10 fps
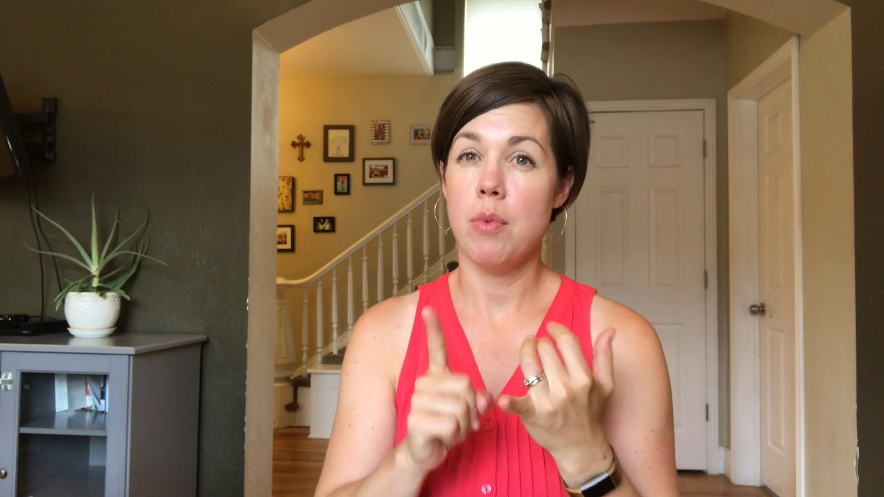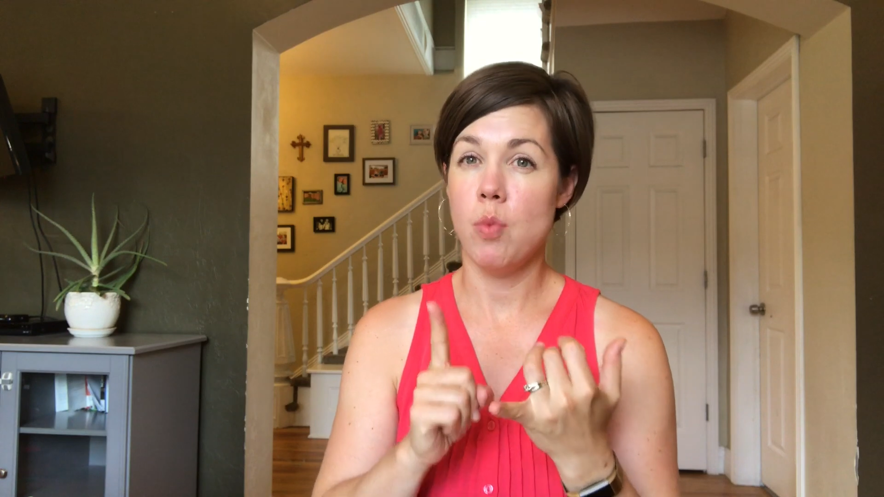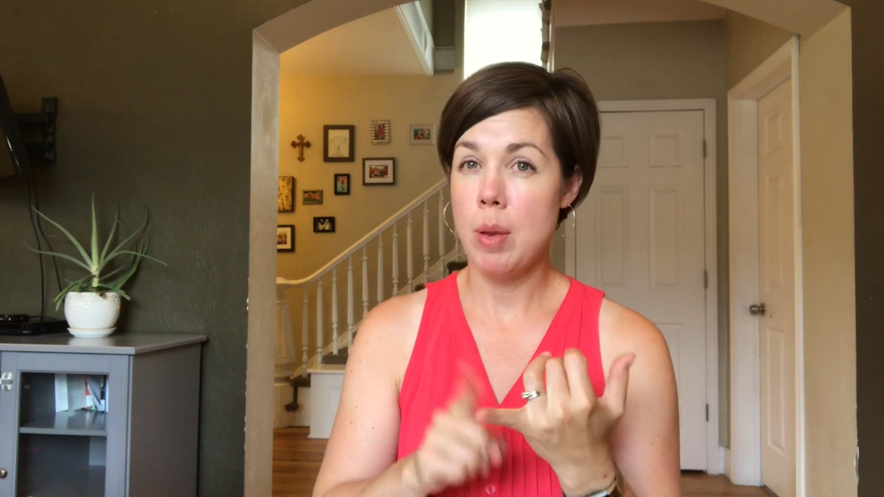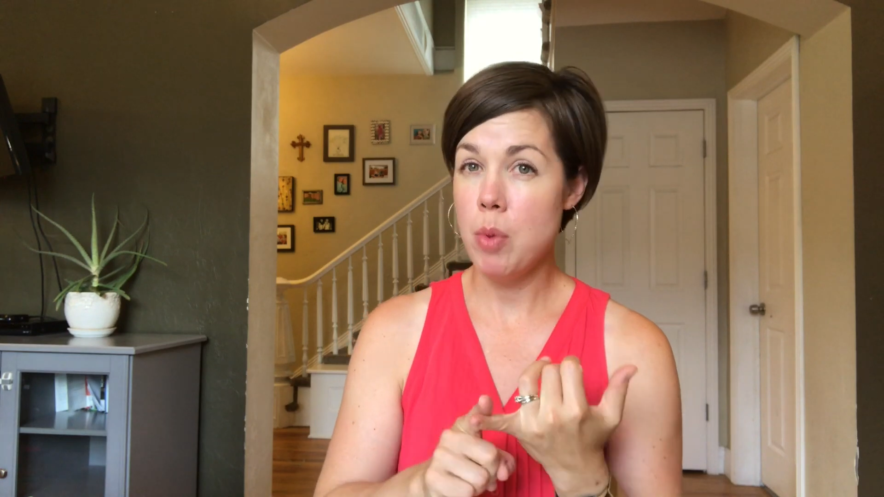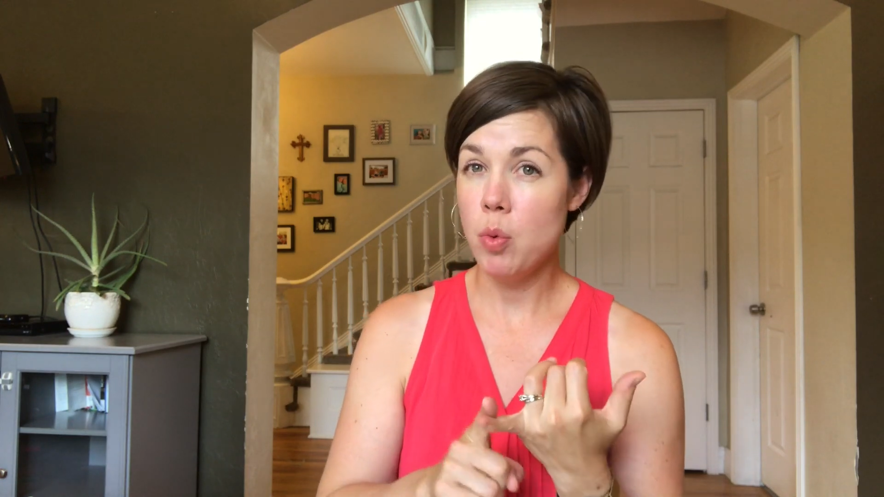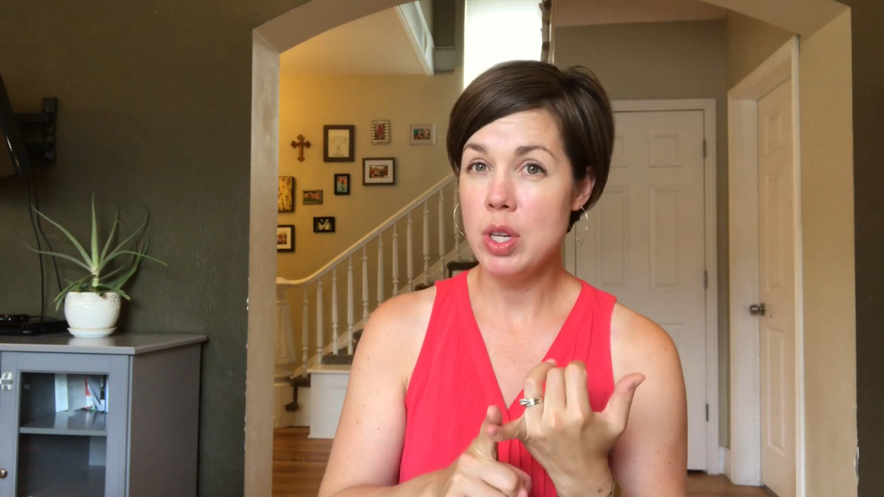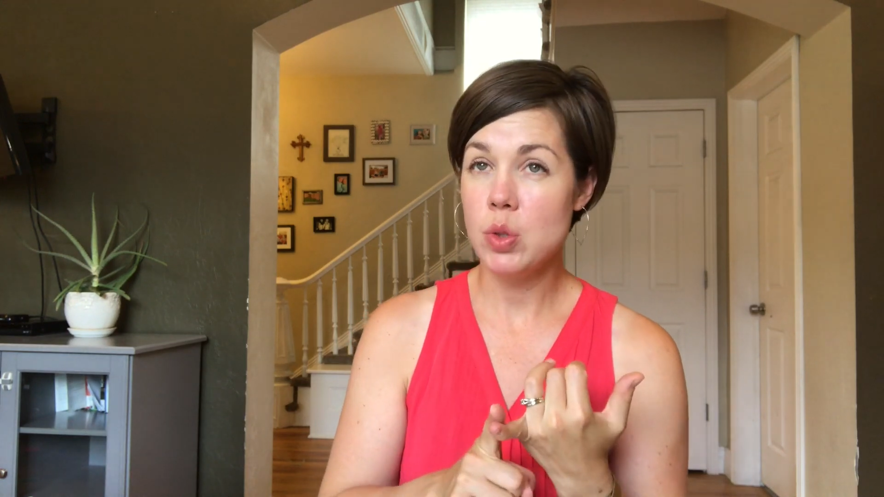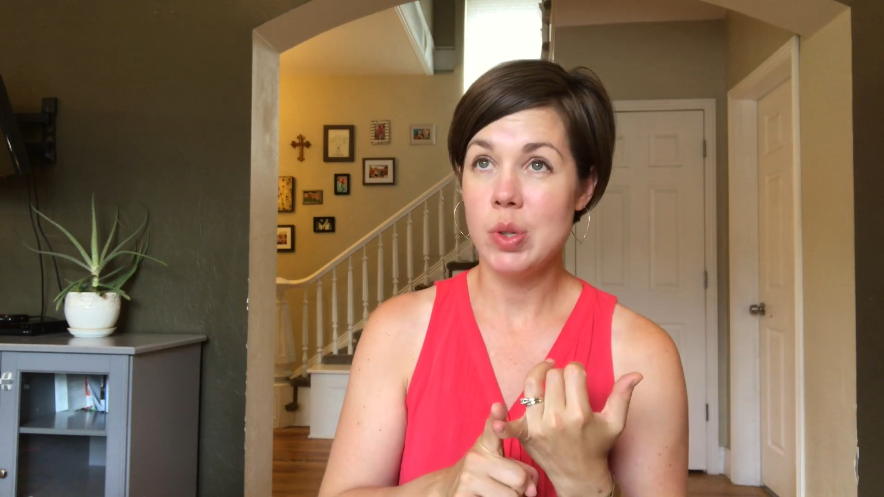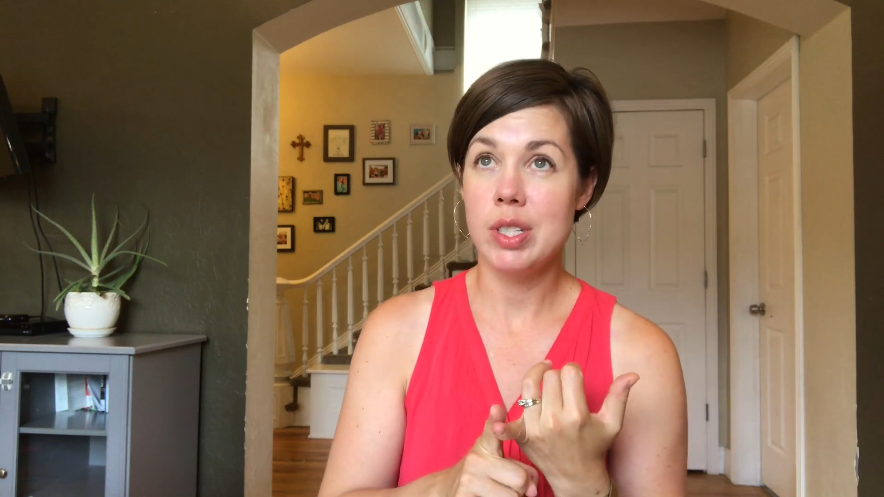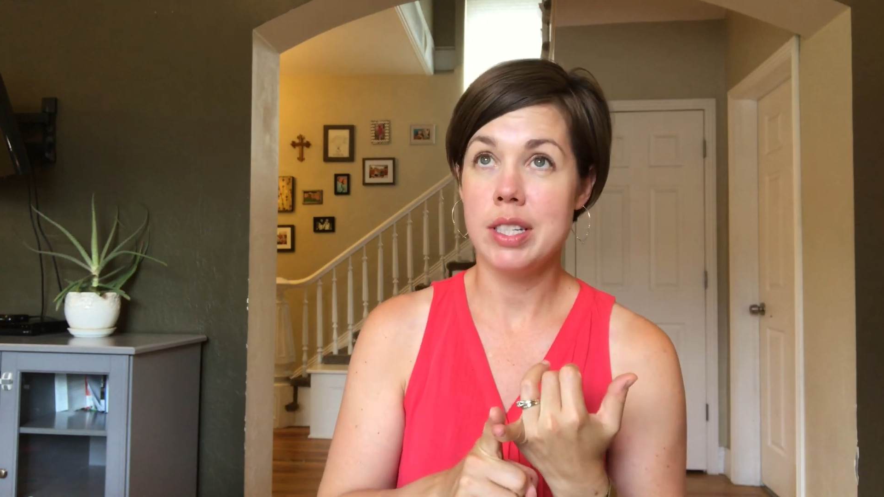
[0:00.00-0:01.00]
Rainbow
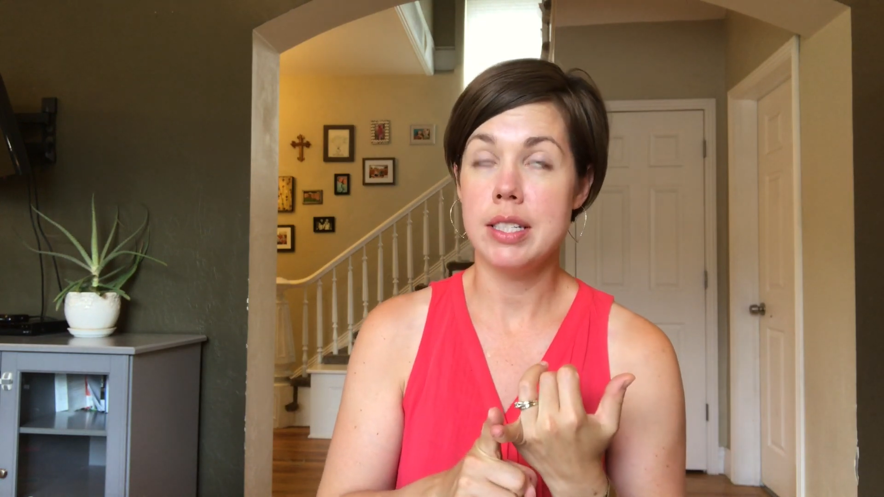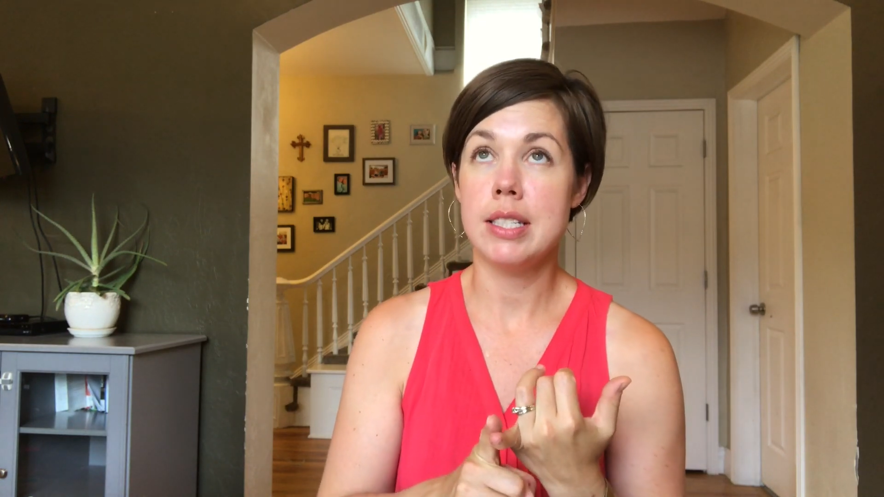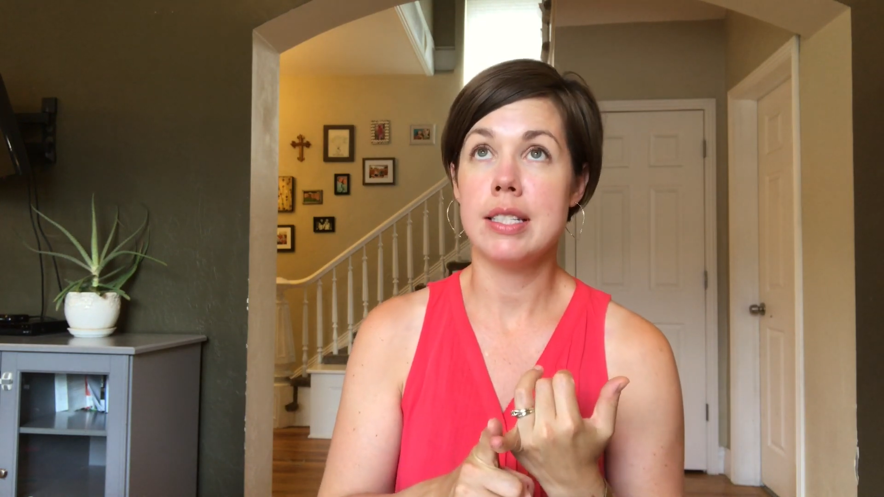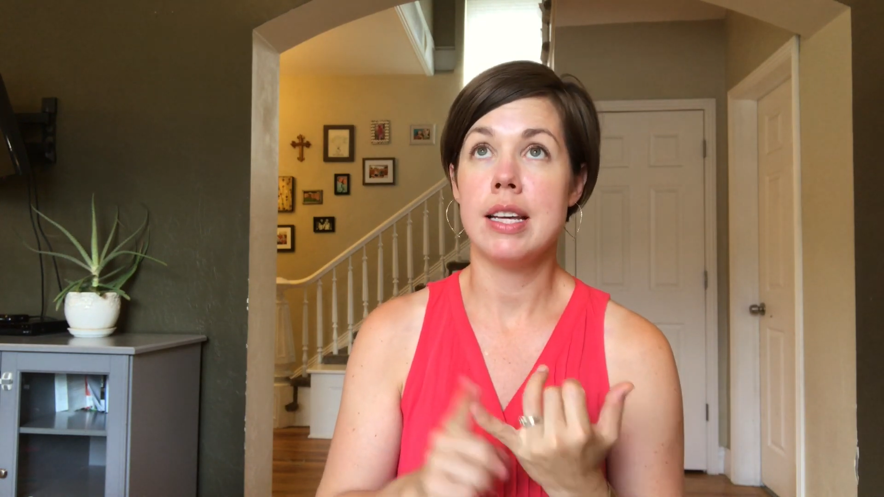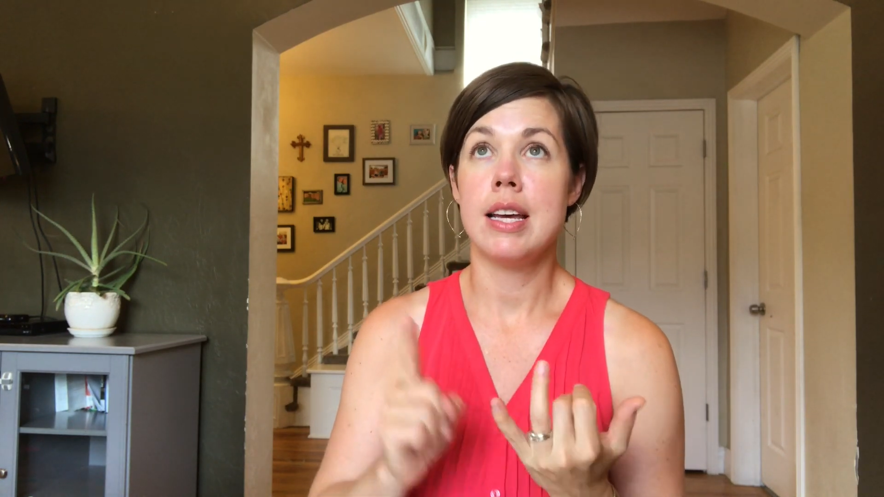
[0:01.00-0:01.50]
Resources,